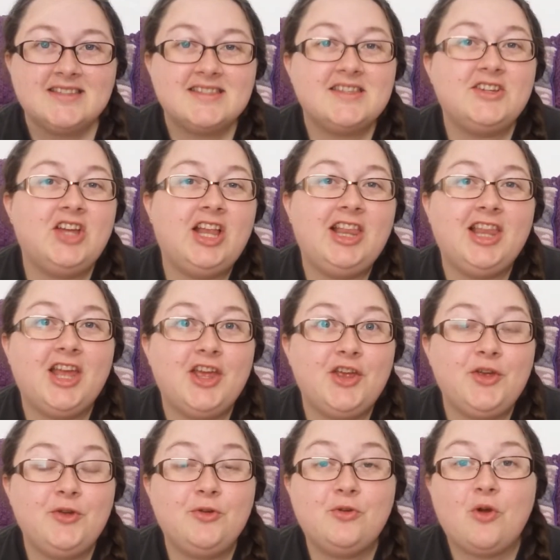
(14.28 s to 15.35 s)
So
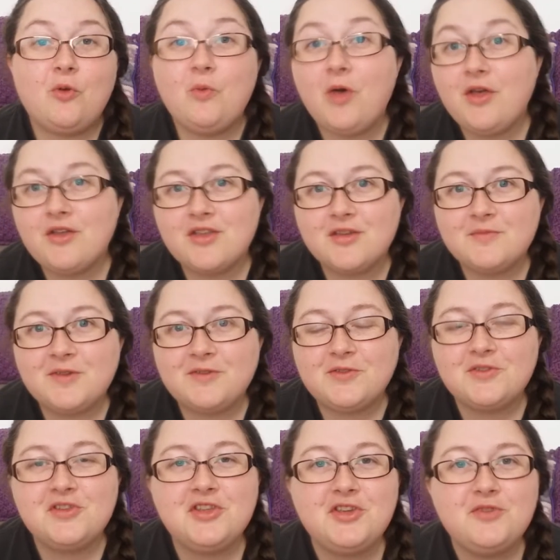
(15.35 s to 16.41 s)
hello, welcome if
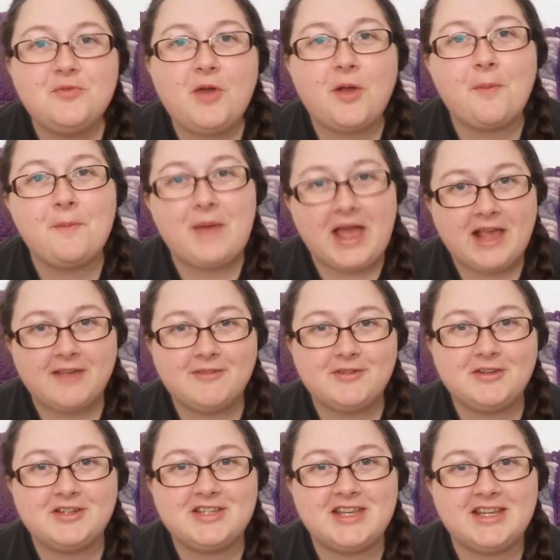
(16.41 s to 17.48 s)
you're new, welcome back if
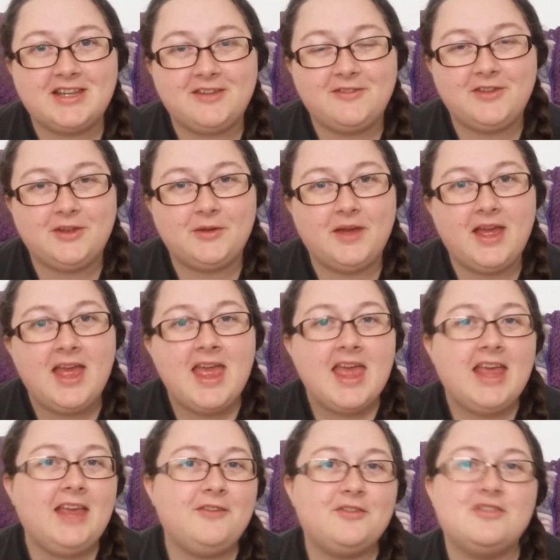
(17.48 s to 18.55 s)
you're a returning viewer.
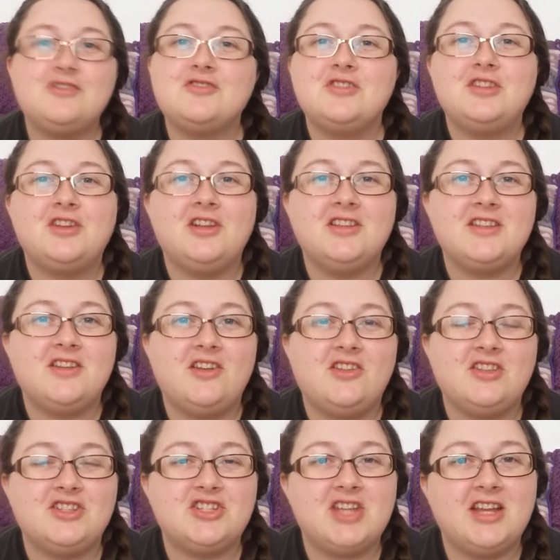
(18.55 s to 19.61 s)
If you're enjoying the content on
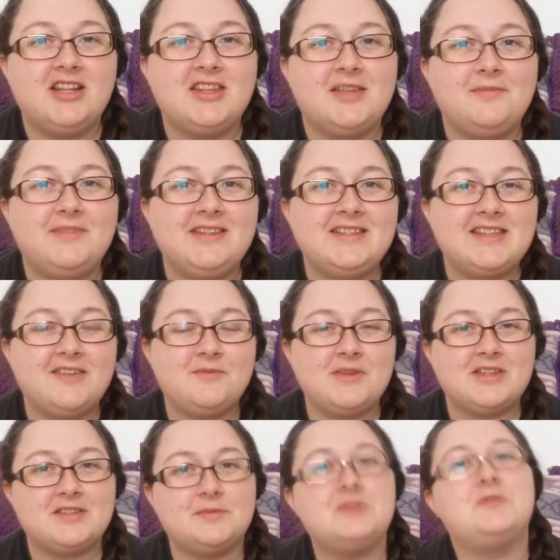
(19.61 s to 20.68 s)
this channel then please give me
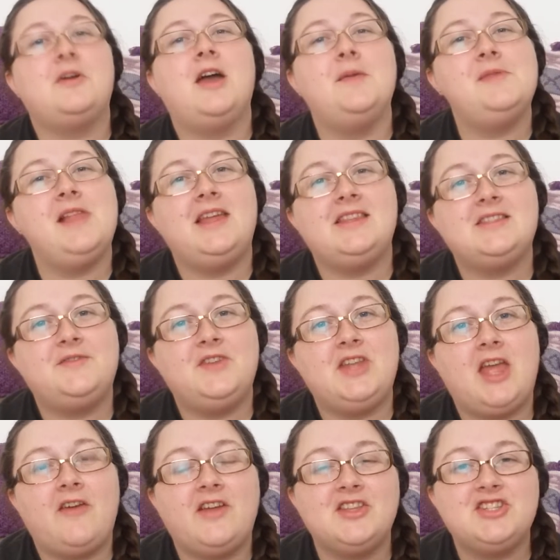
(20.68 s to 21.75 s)
a subscribe, like this
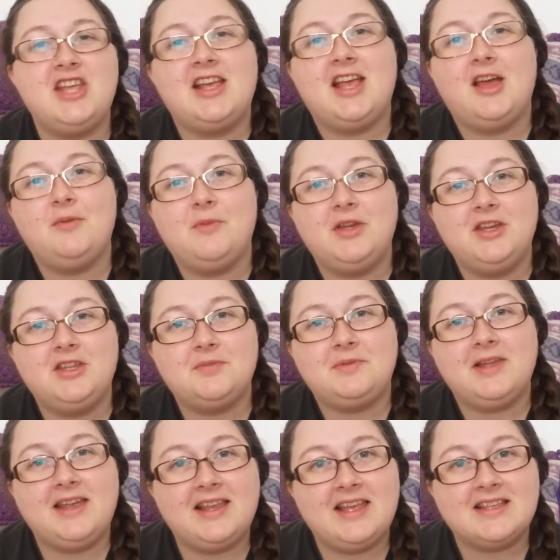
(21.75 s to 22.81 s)
video and check out my other
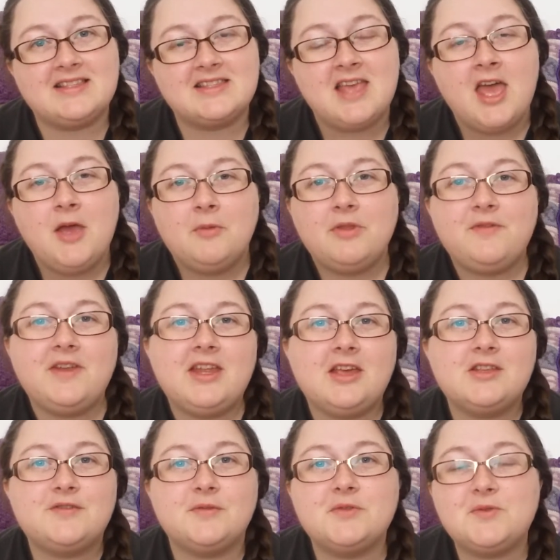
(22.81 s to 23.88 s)
playlists with
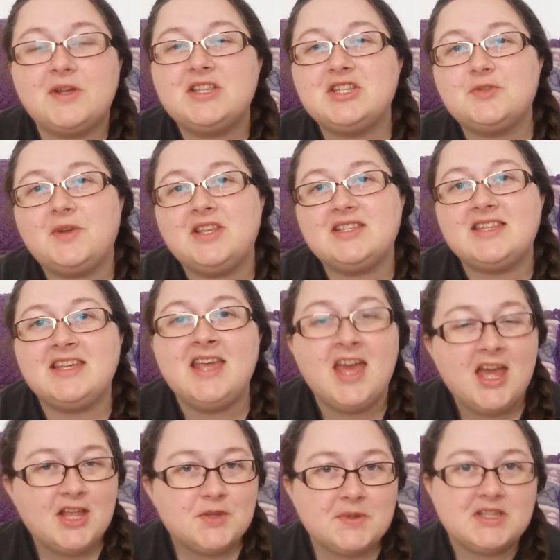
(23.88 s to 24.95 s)
videos from 2020,
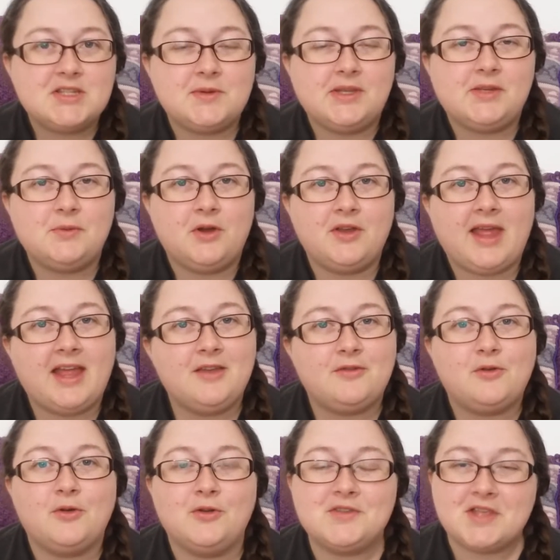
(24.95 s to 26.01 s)
2021 and of
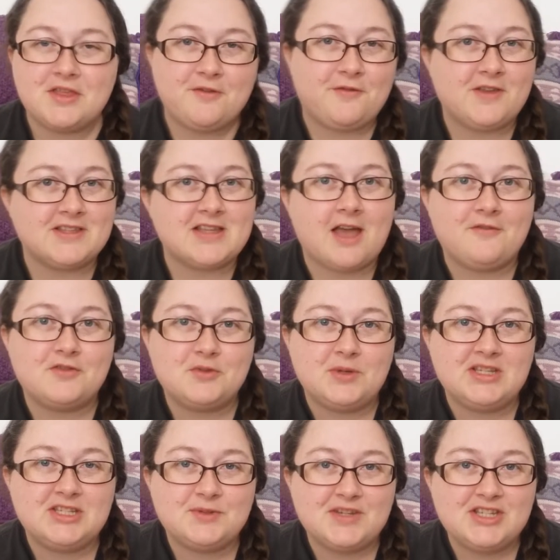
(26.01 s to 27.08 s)
course the first half of
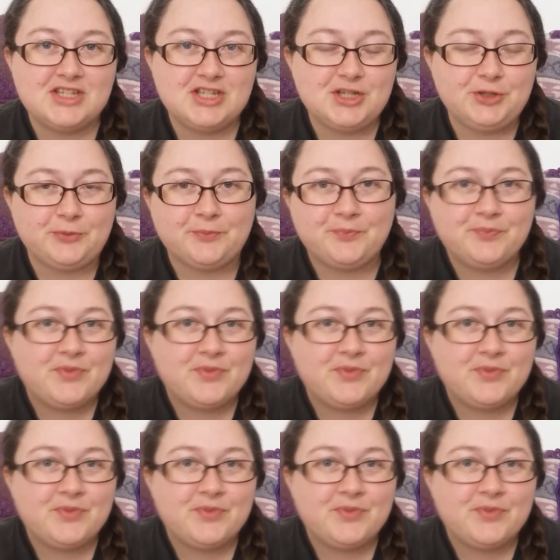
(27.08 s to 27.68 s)
2022.